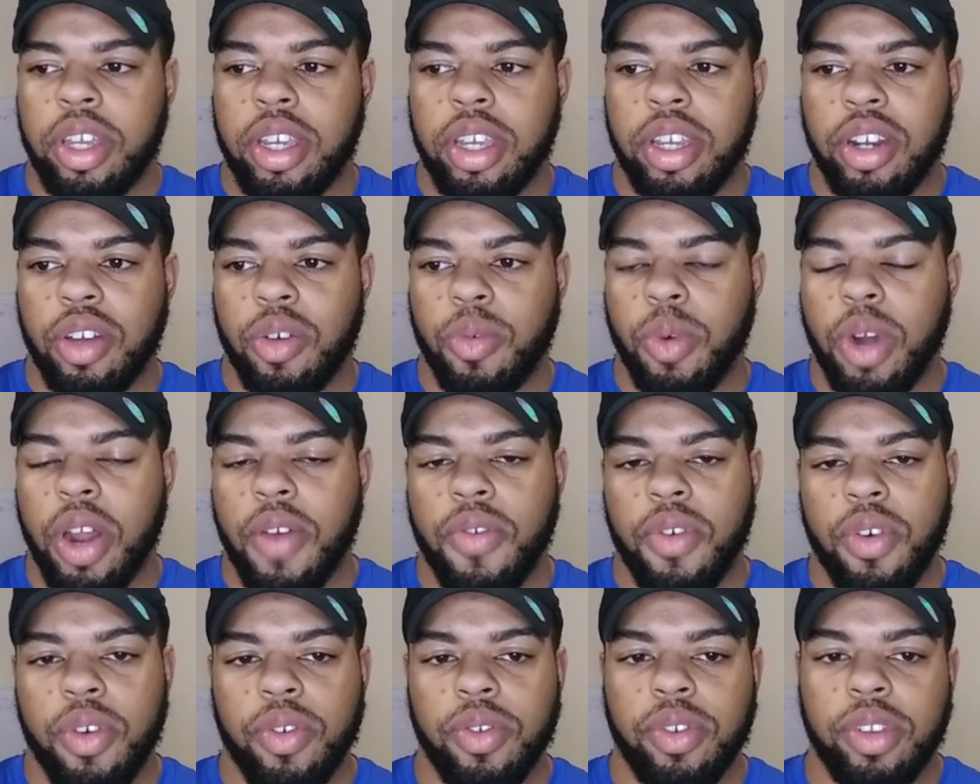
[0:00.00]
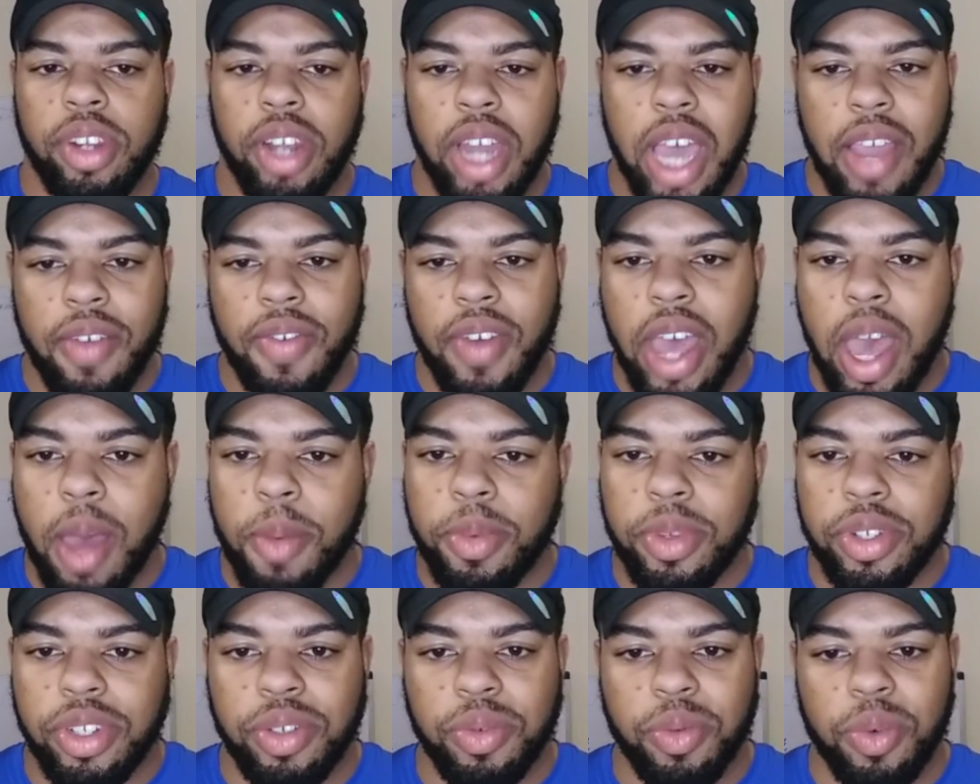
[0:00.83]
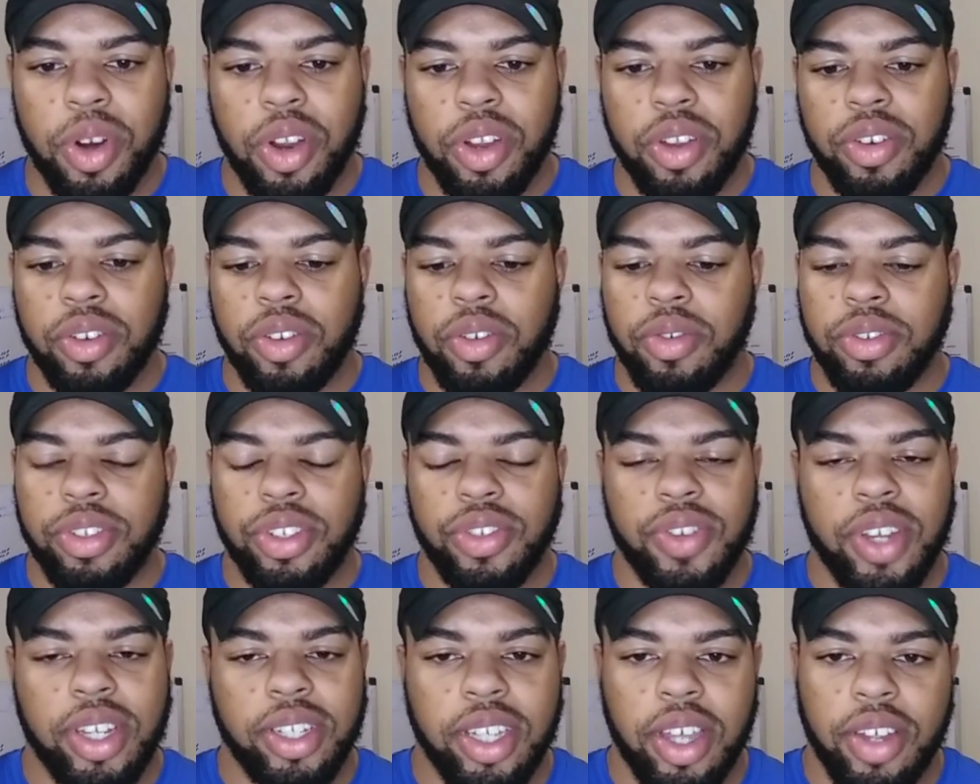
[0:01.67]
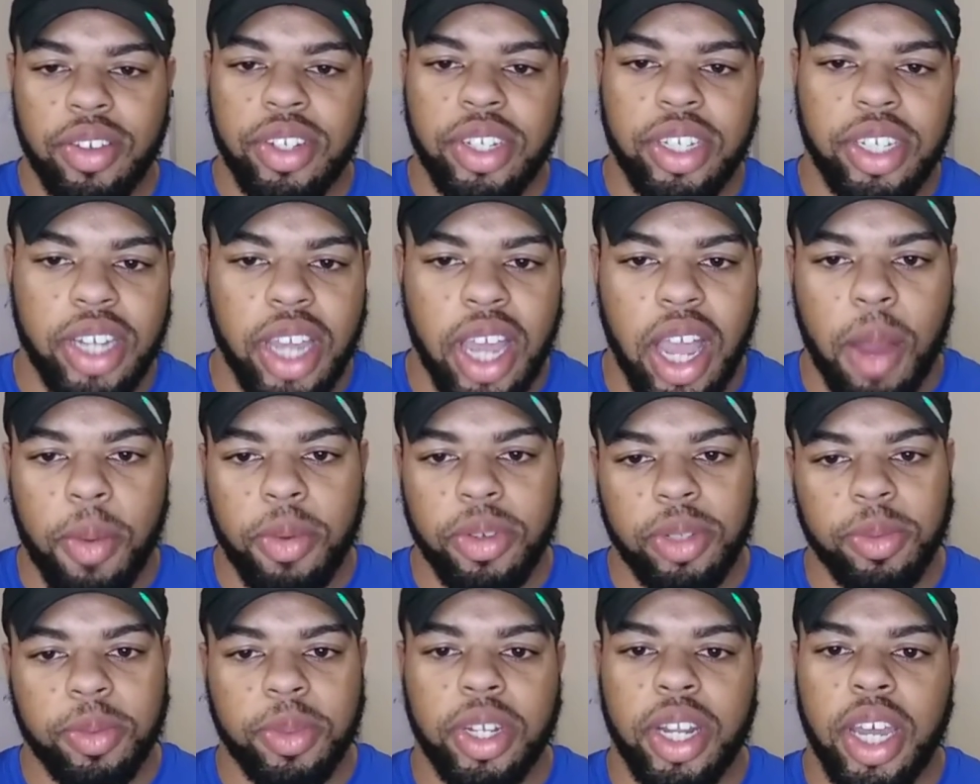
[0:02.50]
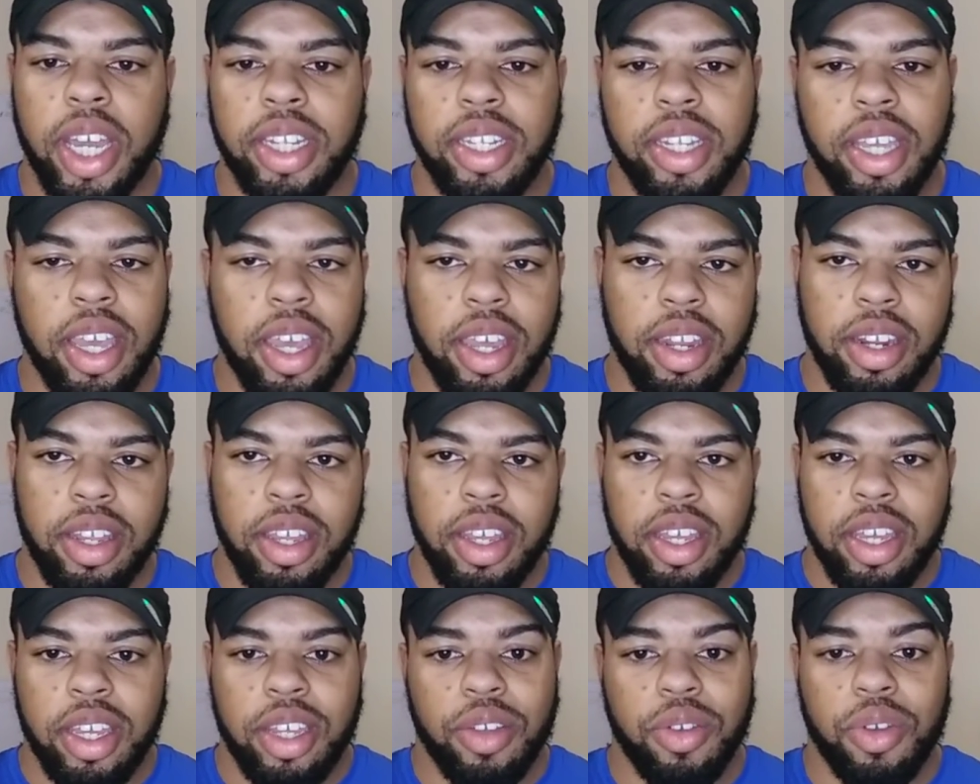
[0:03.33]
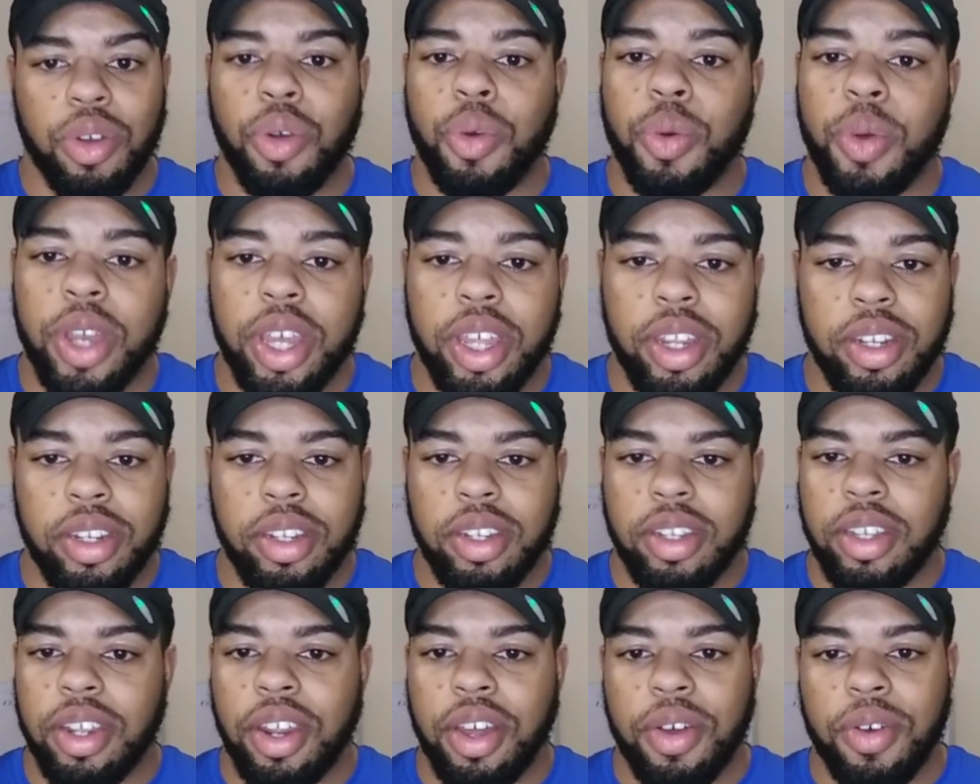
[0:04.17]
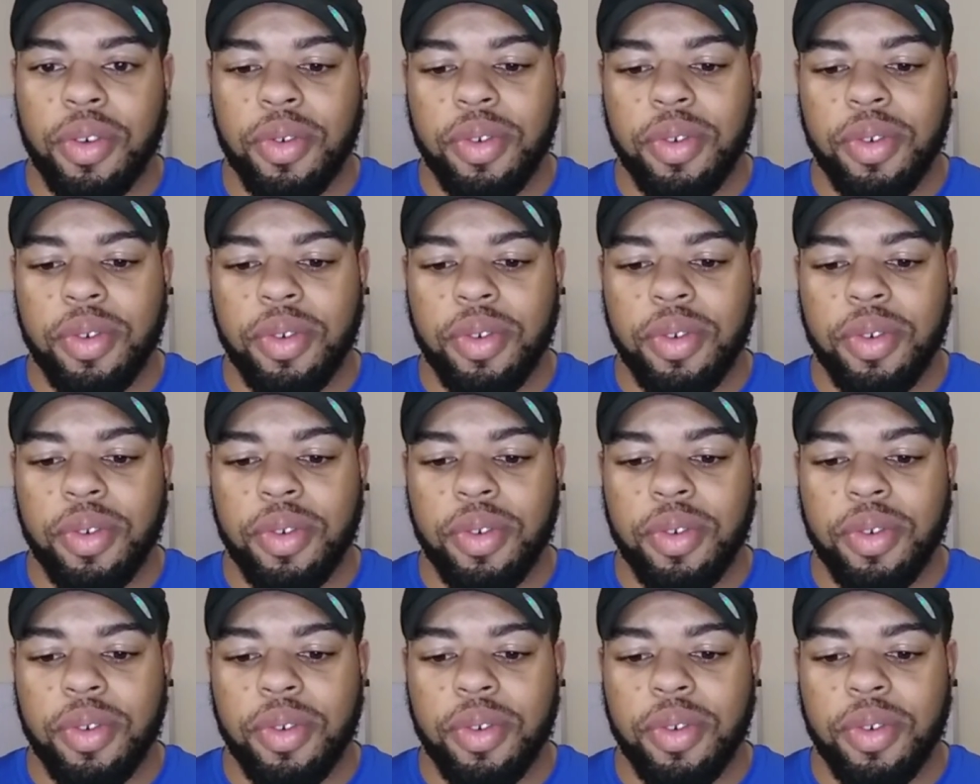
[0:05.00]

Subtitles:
you know, whatever life happens to where, you know, you stress out your job or something like that, you quit, you